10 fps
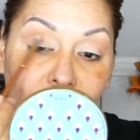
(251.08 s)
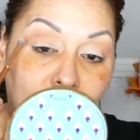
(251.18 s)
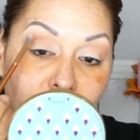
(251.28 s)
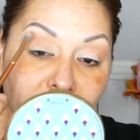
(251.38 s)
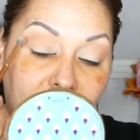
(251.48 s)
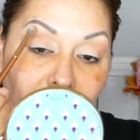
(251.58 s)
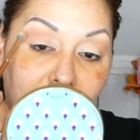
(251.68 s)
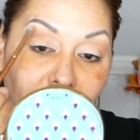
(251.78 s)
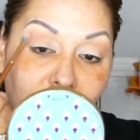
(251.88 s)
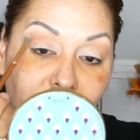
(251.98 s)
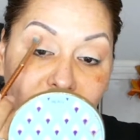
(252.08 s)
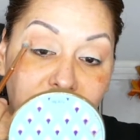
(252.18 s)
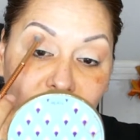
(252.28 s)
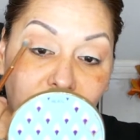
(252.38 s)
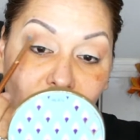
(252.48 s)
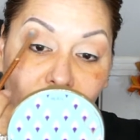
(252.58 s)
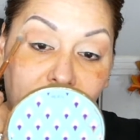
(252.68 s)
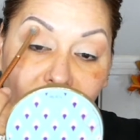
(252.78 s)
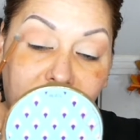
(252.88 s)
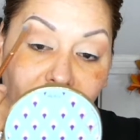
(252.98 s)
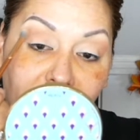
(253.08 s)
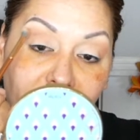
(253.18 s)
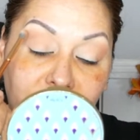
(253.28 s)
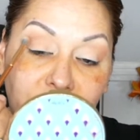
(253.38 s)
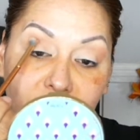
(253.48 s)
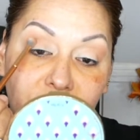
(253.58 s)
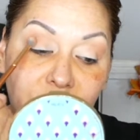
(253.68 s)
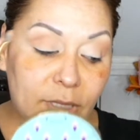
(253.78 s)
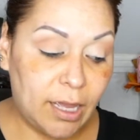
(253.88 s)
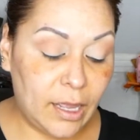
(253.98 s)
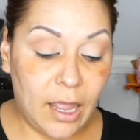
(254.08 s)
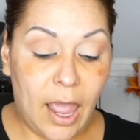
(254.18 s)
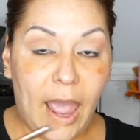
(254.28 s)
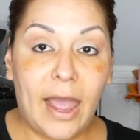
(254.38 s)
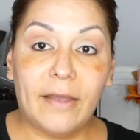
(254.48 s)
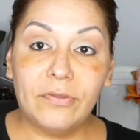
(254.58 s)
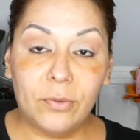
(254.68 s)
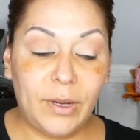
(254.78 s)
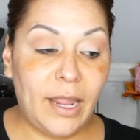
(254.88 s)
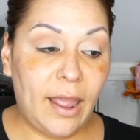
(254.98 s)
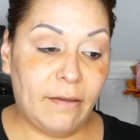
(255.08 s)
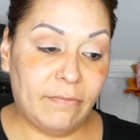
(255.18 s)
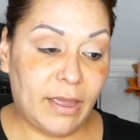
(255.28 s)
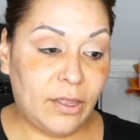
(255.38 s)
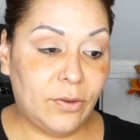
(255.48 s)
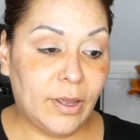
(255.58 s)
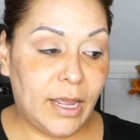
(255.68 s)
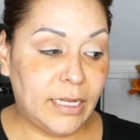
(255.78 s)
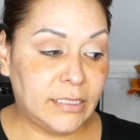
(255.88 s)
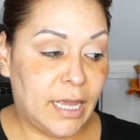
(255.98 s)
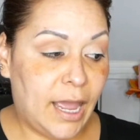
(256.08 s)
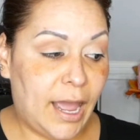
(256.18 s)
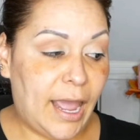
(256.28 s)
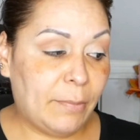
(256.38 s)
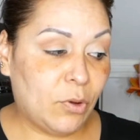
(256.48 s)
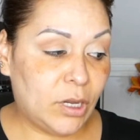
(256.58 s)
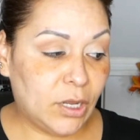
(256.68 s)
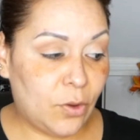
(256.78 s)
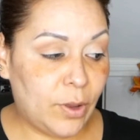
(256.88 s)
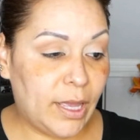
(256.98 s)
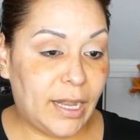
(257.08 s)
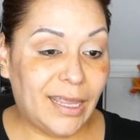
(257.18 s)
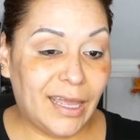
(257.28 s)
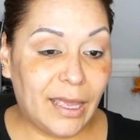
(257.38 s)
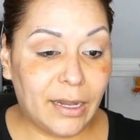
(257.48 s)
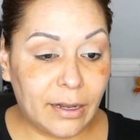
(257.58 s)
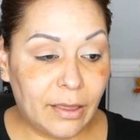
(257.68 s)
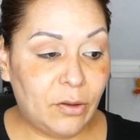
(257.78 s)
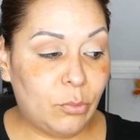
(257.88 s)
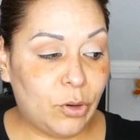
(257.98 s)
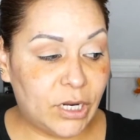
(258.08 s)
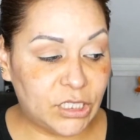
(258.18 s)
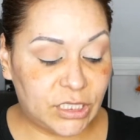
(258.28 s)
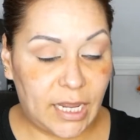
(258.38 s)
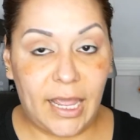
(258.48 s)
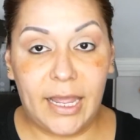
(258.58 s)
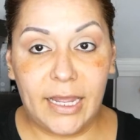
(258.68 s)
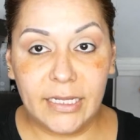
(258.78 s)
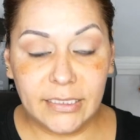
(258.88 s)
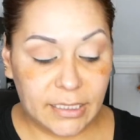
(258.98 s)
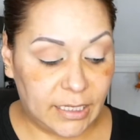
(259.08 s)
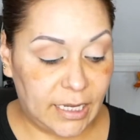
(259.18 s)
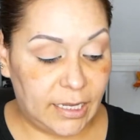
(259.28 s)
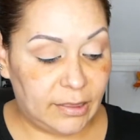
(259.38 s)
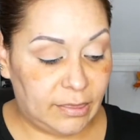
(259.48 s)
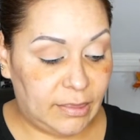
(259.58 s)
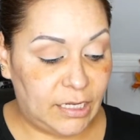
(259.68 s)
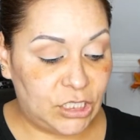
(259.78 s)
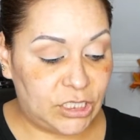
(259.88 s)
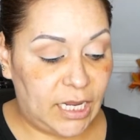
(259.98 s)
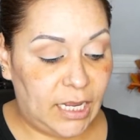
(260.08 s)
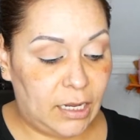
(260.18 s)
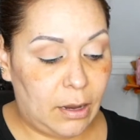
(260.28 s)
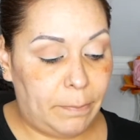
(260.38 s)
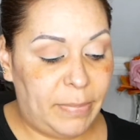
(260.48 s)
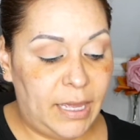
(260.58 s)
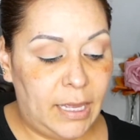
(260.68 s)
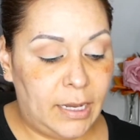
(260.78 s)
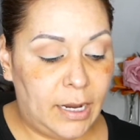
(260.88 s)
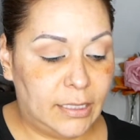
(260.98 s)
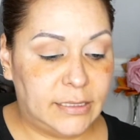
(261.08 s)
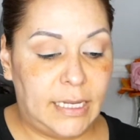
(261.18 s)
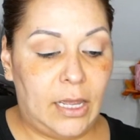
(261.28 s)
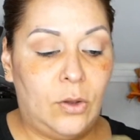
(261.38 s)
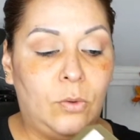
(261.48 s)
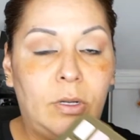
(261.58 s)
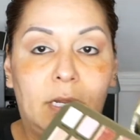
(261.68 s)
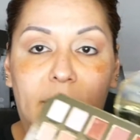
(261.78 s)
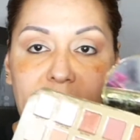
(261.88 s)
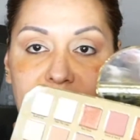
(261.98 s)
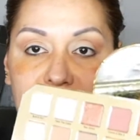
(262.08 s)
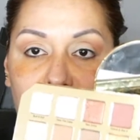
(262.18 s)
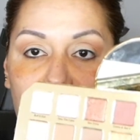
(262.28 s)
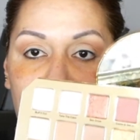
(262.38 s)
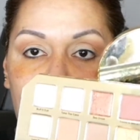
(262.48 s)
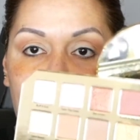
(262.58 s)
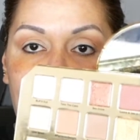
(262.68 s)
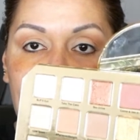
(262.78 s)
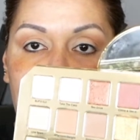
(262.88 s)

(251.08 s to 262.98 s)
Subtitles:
we are going to go ahead and do that. After we have that, you guys, I'm going to go ahead and get another brush and get the shade Pin Down. It's the one right